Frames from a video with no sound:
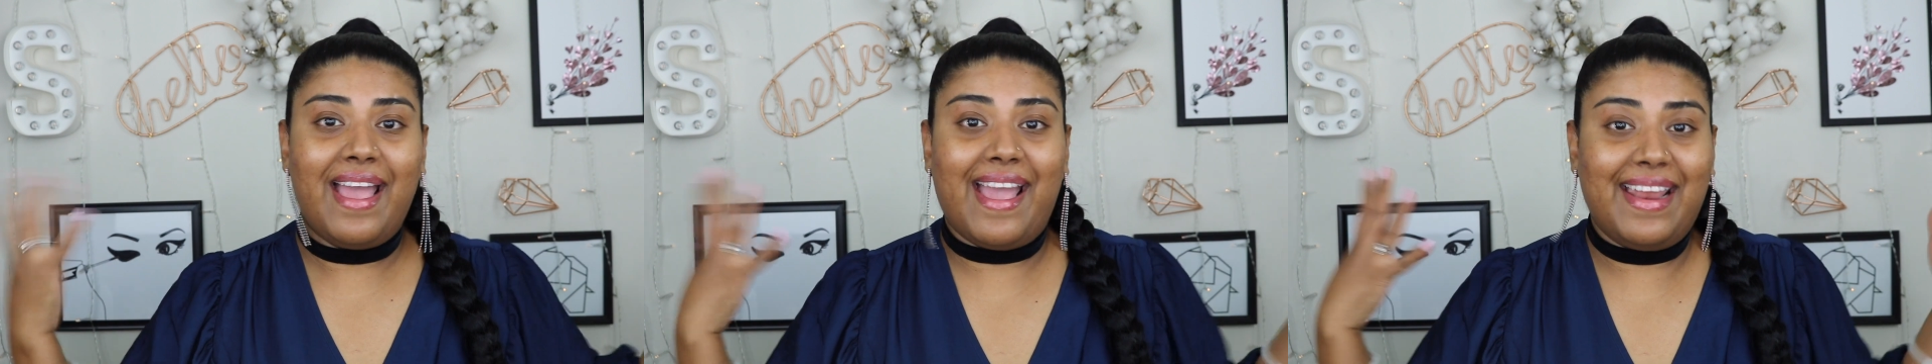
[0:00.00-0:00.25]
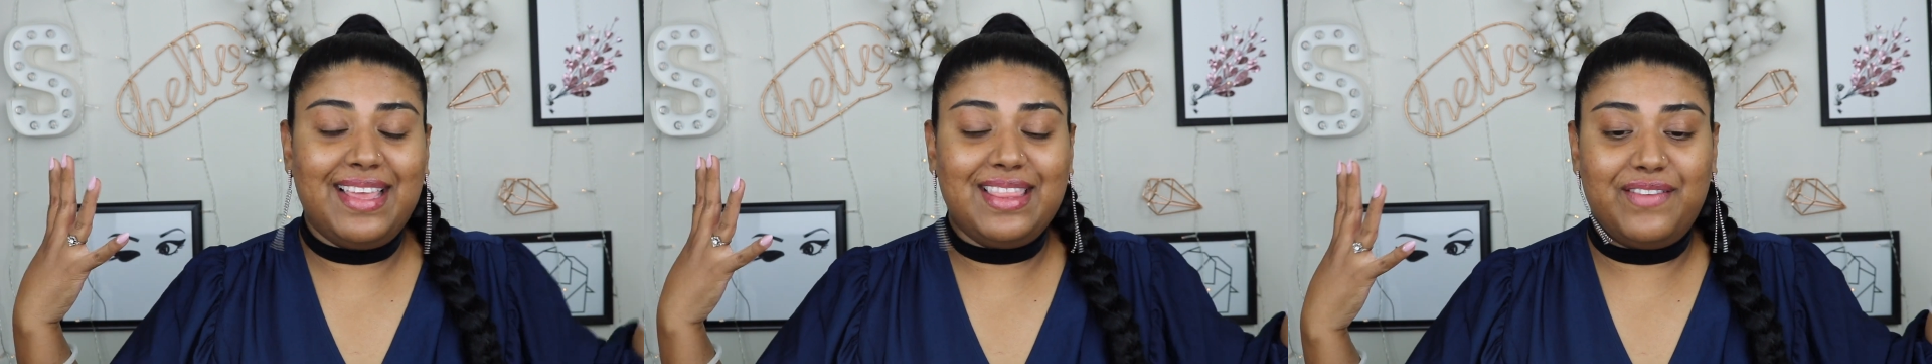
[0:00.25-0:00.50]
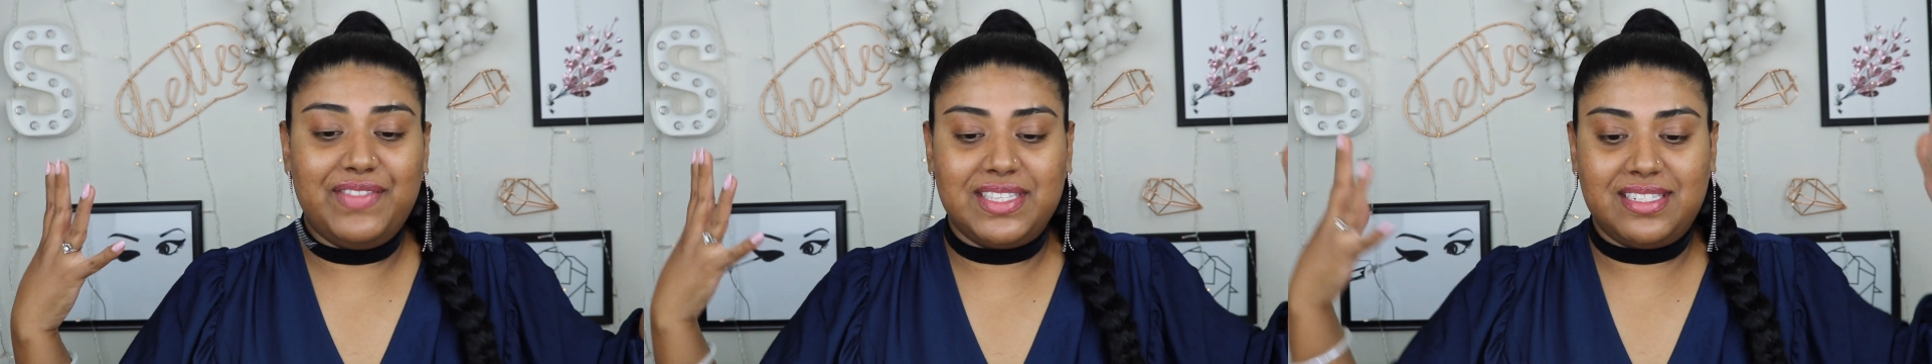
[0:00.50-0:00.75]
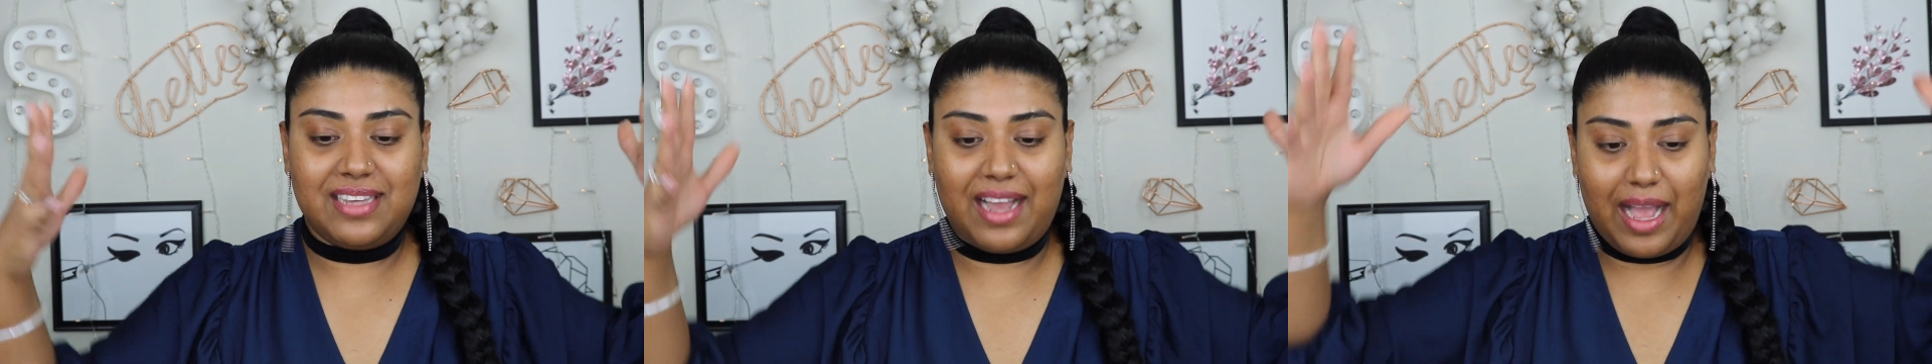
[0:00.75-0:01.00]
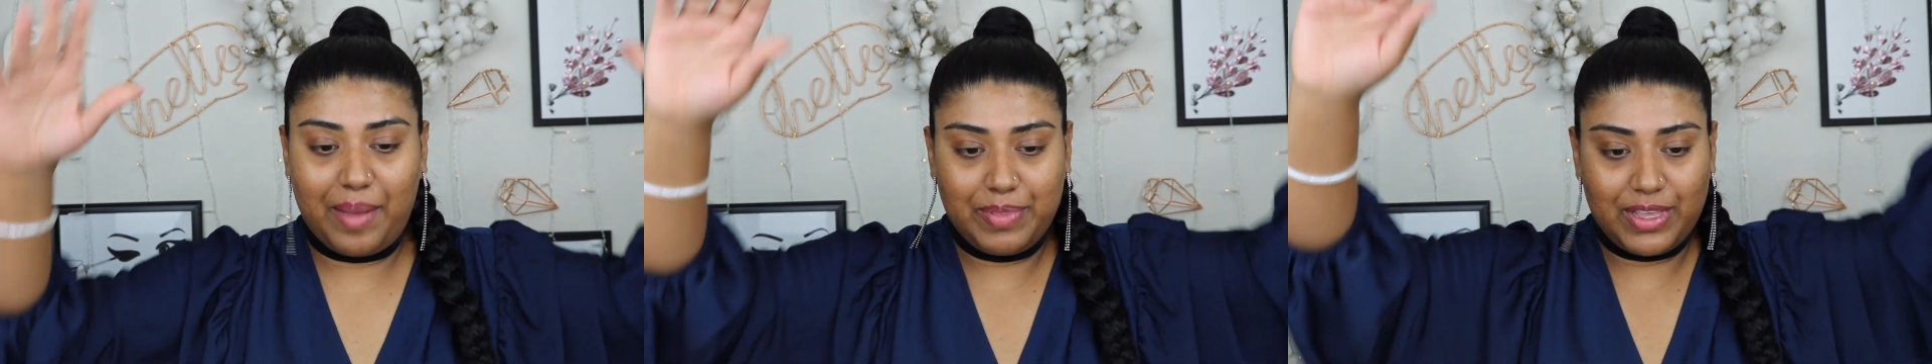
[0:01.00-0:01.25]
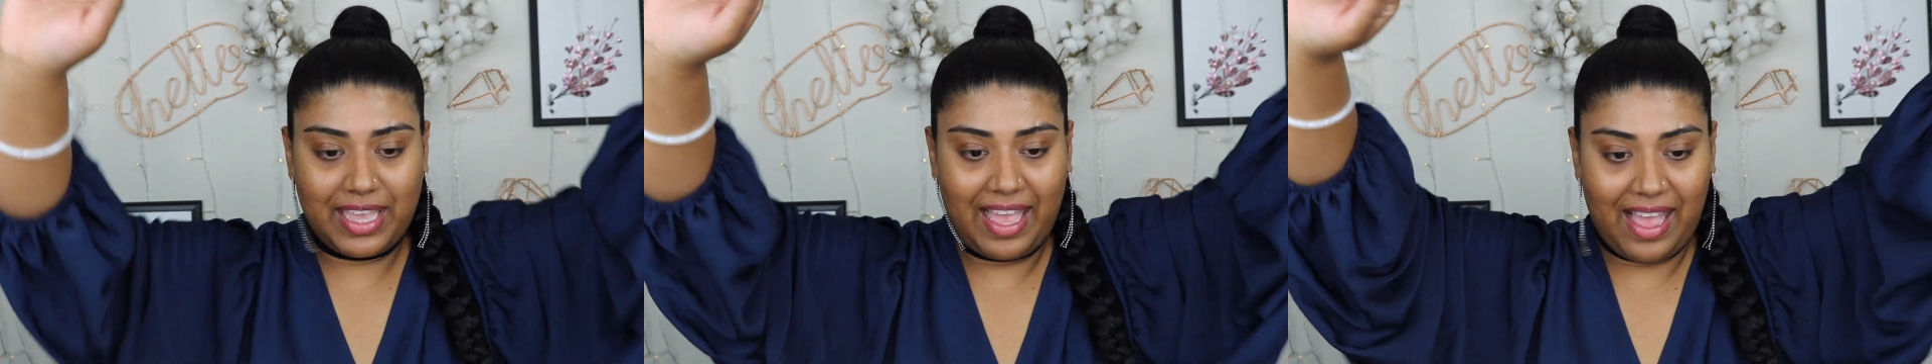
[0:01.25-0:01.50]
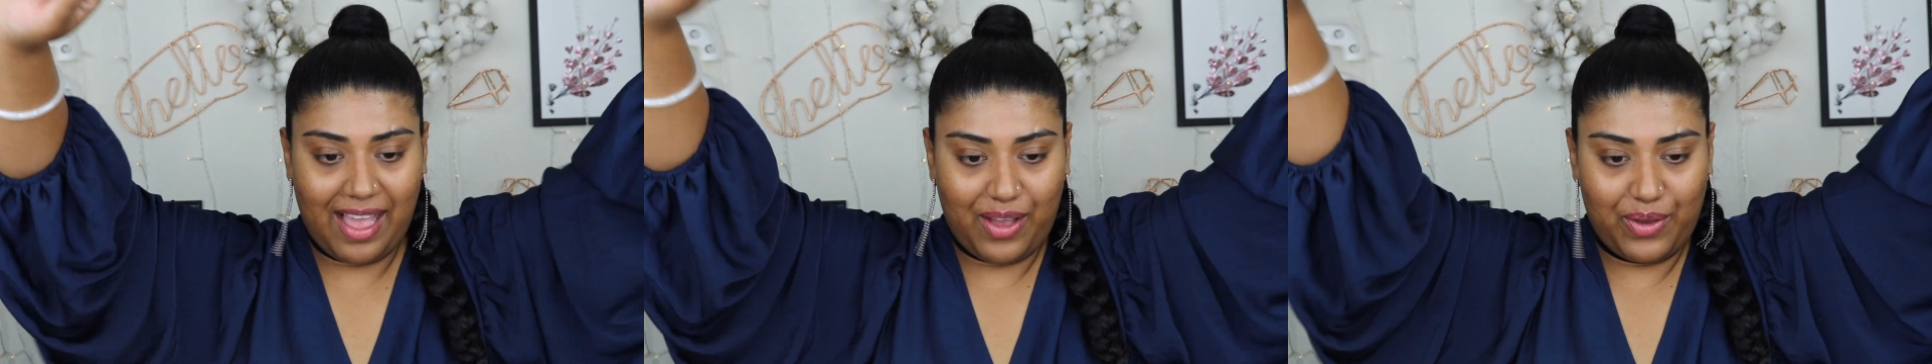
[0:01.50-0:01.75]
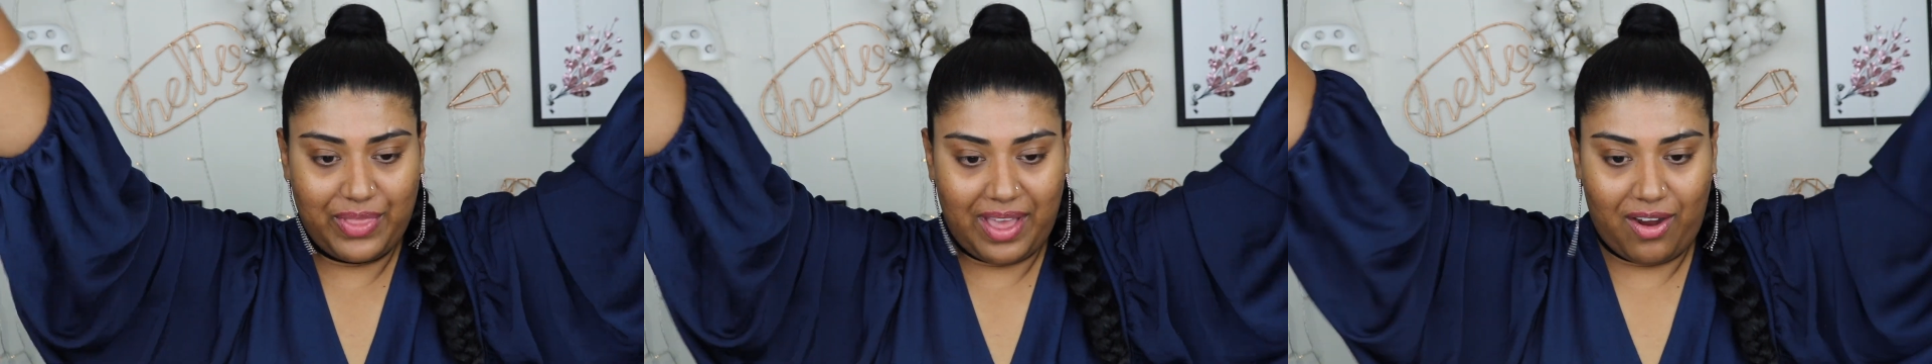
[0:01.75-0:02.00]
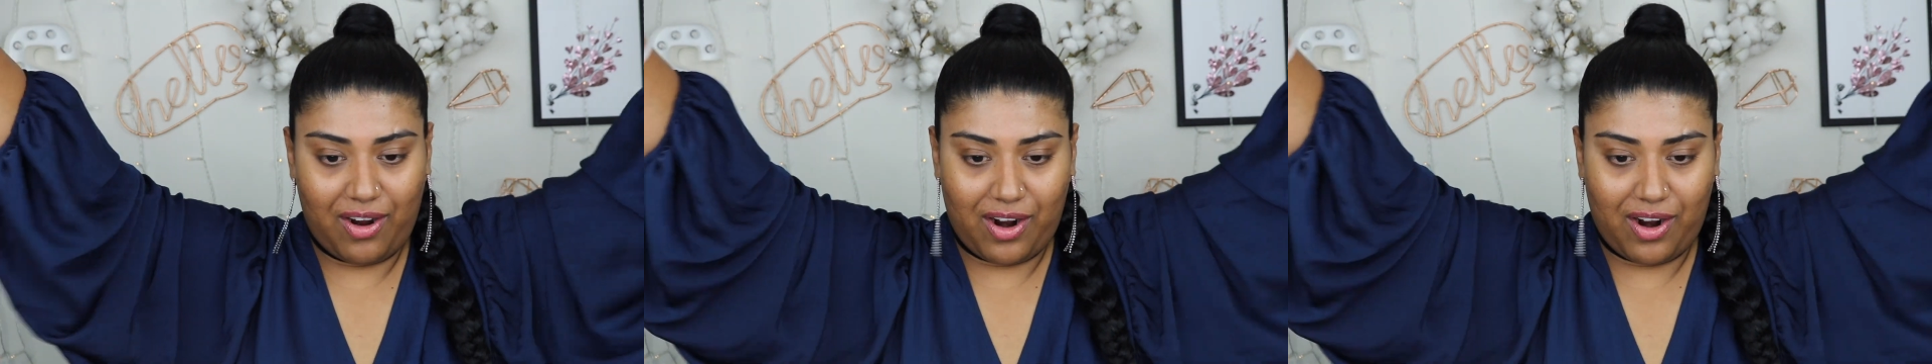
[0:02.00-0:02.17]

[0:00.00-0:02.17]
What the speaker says: and I love this top. Look how the